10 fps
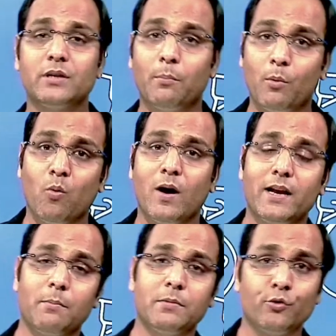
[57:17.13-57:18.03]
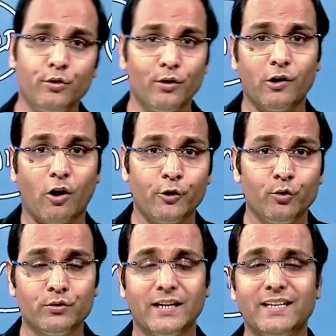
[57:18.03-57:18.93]
Number one. Number two, you are not
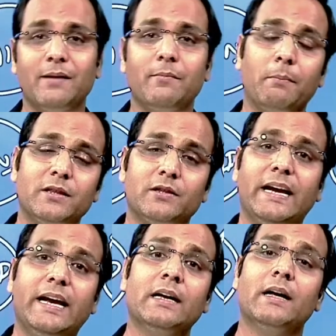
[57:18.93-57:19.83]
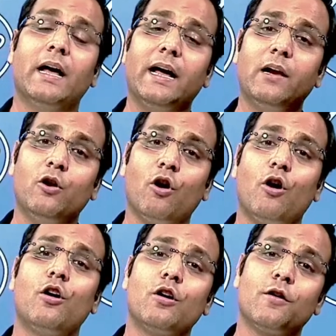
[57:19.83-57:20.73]
using them. Number three, a
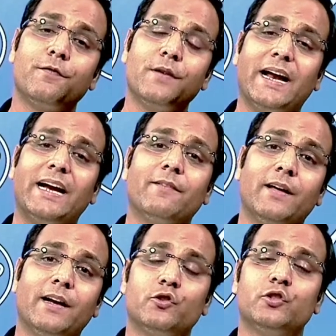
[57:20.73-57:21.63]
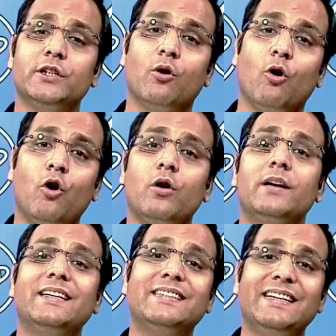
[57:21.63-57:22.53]
lot of negative energy or
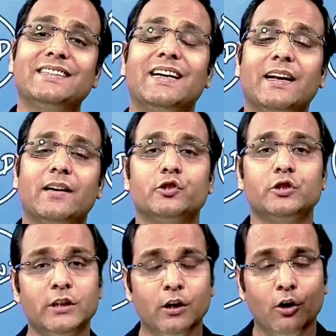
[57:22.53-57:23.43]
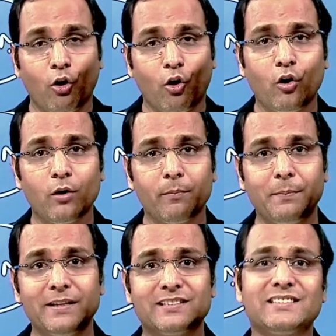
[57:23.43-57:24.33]
diseased energy or
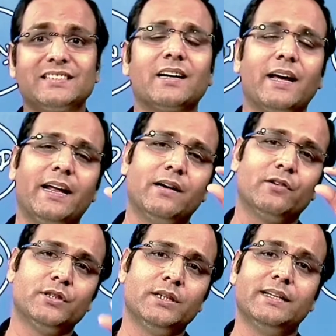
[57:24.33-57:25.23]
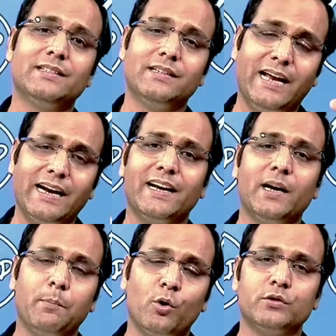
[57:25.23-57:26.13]
maybe stuck energy is getting
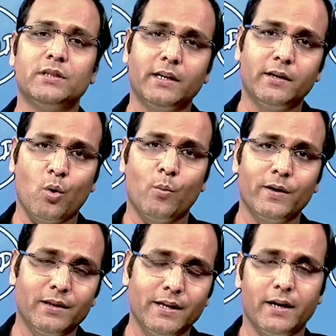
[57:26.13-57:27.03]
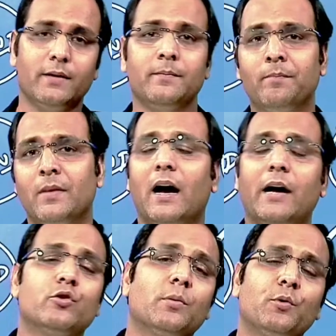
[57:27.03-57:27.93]
deposited over there. Are
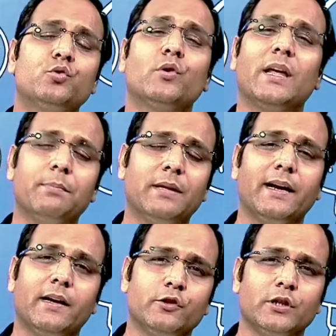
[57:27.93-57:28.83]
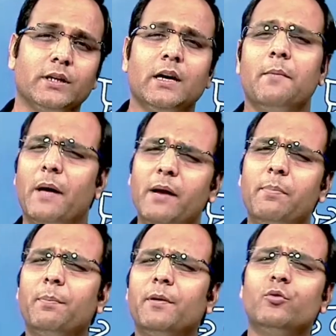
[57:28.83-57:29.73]
you supposed to keep that energy? Many
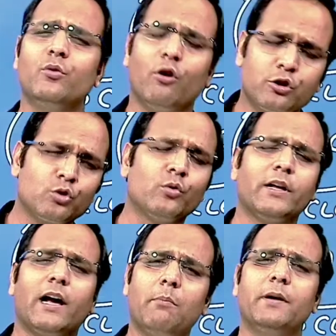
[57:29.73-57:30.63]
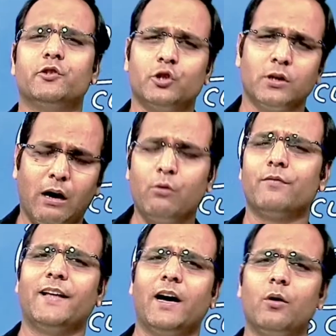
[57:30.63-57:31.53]
people do not throw the garbage out
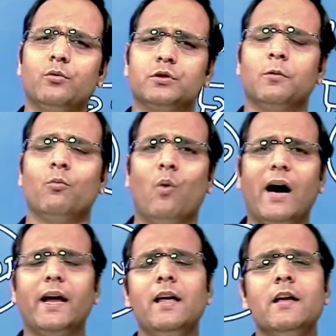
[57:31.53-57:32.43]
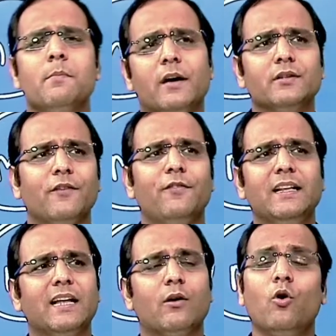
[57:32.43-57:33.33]
of their house. Why? Because they
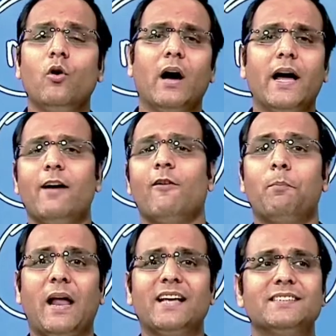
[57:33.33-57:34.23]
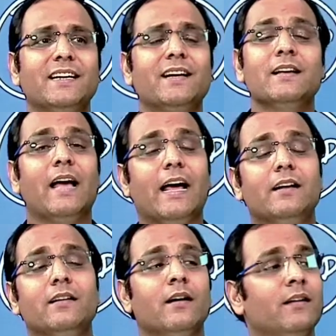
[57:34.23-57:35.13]
feel that, oh, I have a plastic
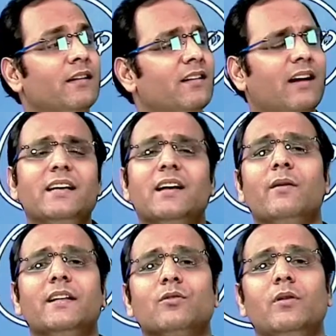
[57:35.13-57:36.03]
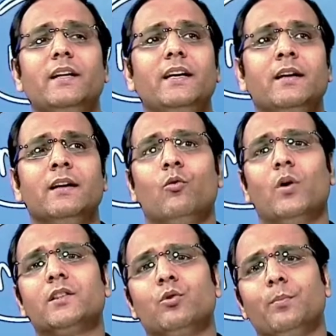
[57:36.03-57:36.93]
and right now it is only
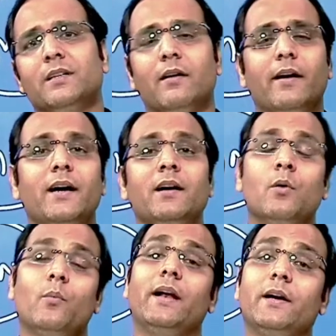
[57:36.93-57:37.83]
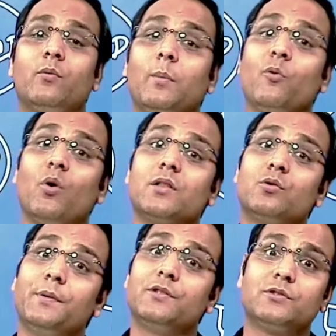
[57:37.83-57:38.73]
worth rupees 100. When it will be worth
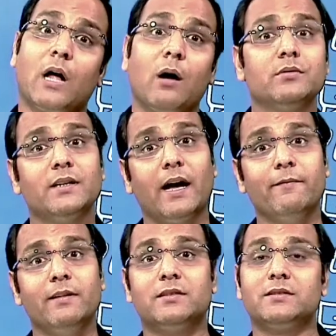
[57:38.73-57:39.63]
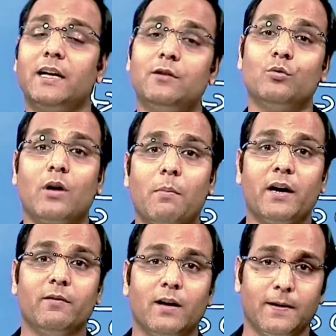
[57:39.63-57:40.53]
rupees 1000, I will sell to
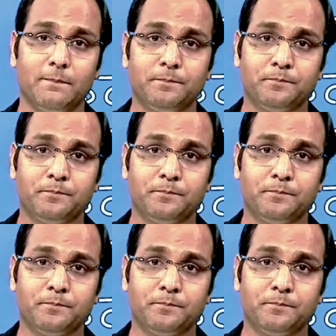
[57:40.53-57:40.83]
kabadi wala.